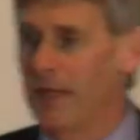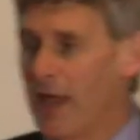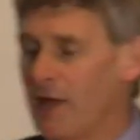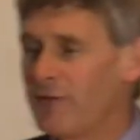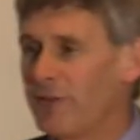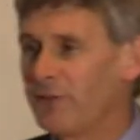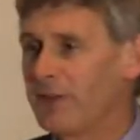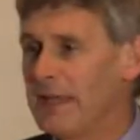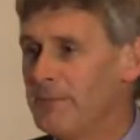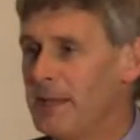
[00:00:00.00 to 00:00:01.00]
below
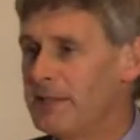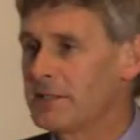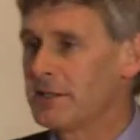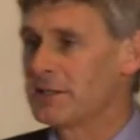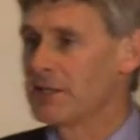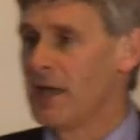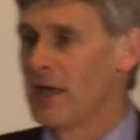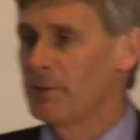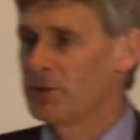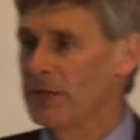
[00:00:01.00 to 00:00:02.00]
15 metres
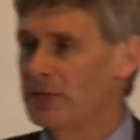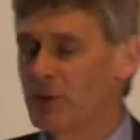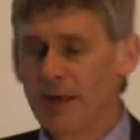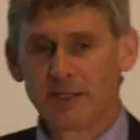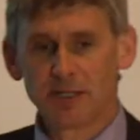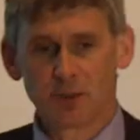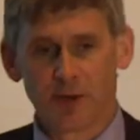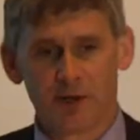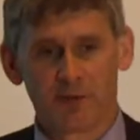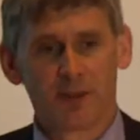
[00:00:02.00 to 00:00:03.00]
between
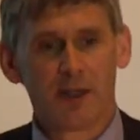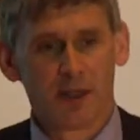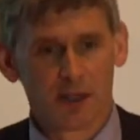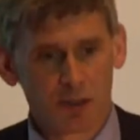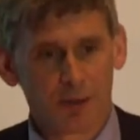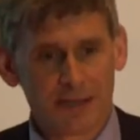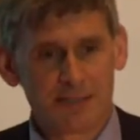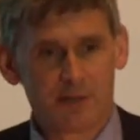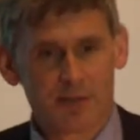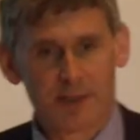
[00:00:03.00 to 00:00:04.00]
2012 and
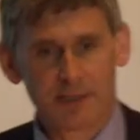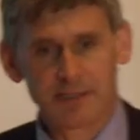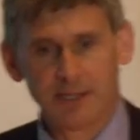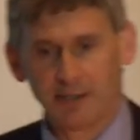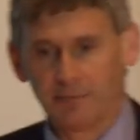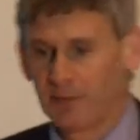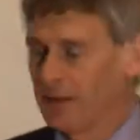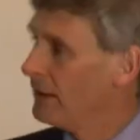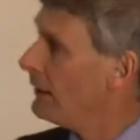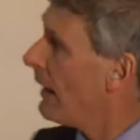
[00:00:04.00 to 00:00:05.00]
2013.
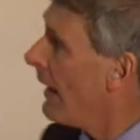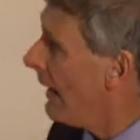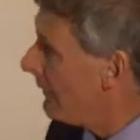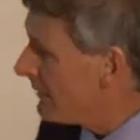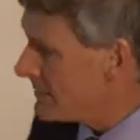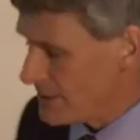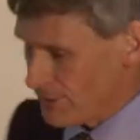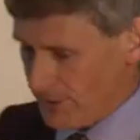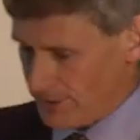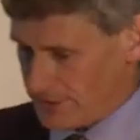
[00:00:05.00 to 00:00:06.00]
And this is
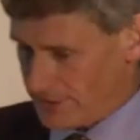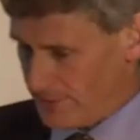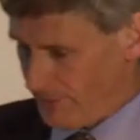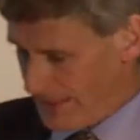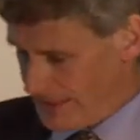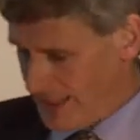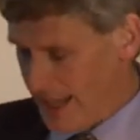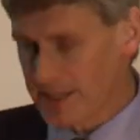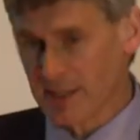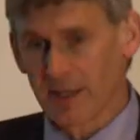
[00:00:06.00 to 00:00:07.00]
what some of this
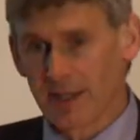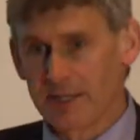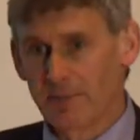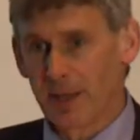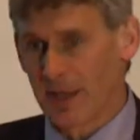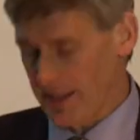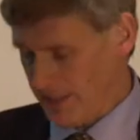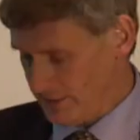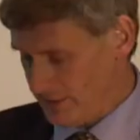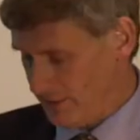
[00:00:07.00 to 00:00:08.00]
data is
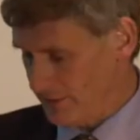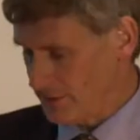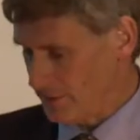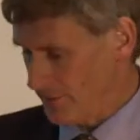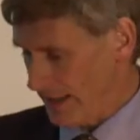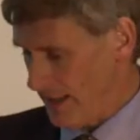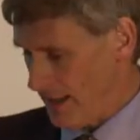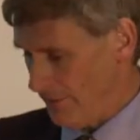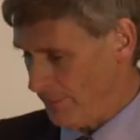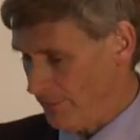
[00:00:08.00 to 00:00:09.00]
beginning to pick
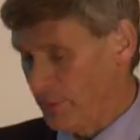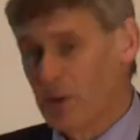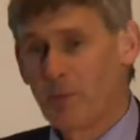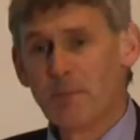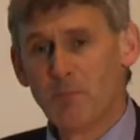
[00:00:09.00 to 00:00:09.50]
up. And we'll be